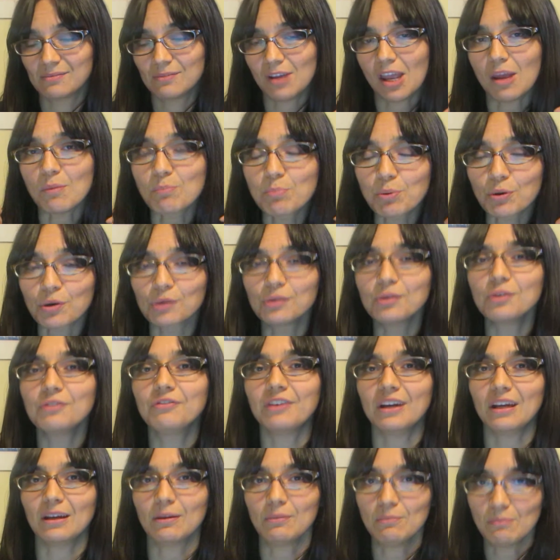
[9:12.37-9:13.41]

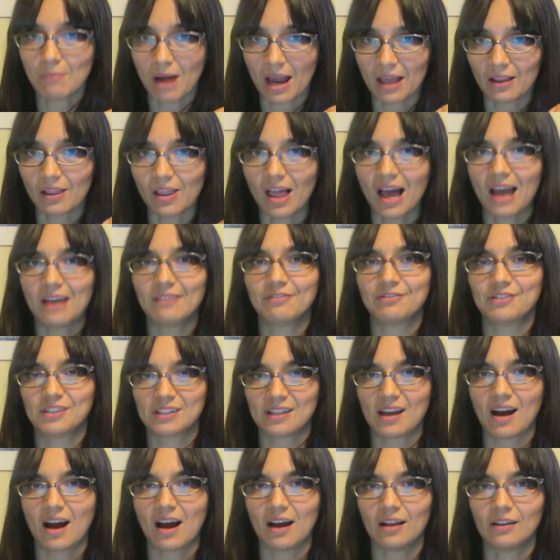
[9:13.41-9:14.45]
Improving my
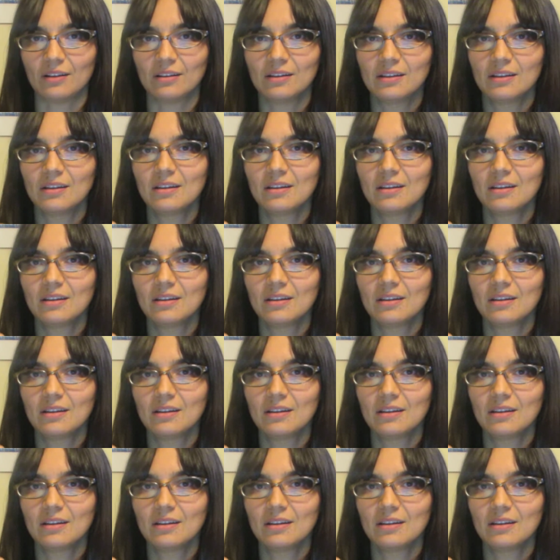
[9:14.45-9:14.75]
lifestyle